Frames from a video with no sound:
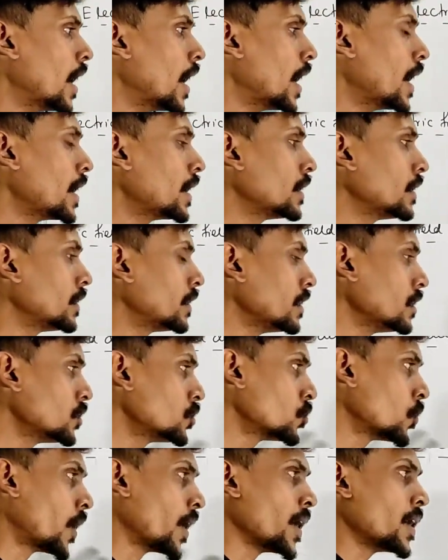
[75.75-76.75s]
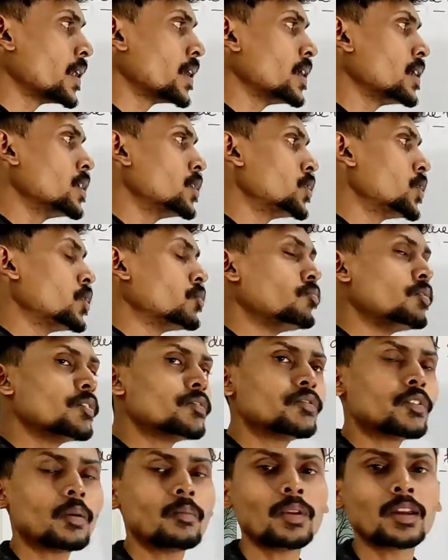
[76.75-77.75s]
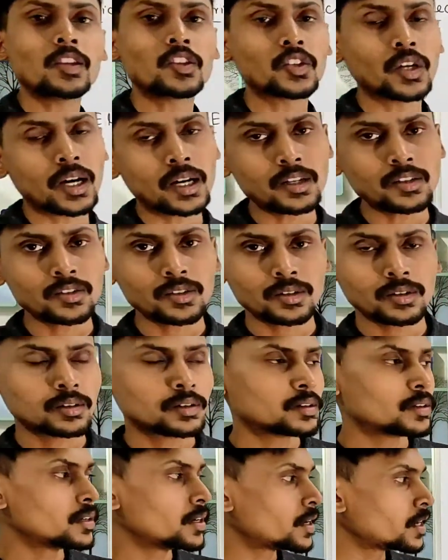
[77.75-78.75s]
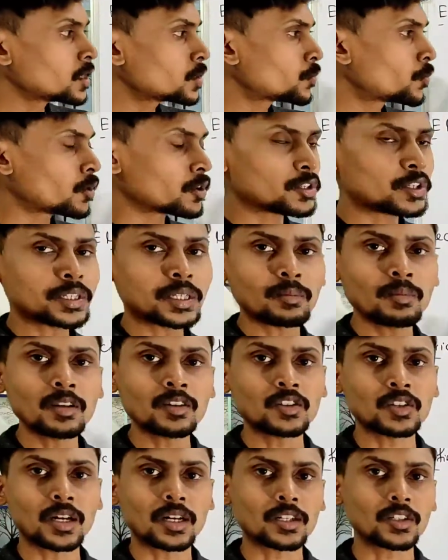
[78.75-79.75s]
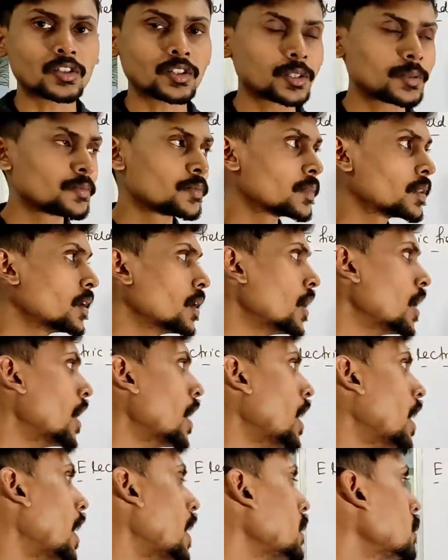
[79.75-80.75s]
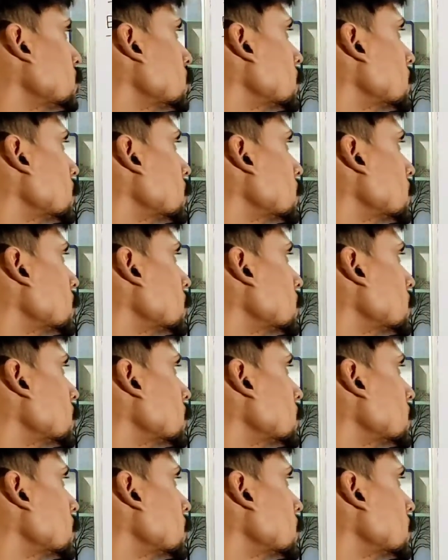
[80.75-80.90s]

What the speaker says: and this wire is uniformly charged, it is positively charged. And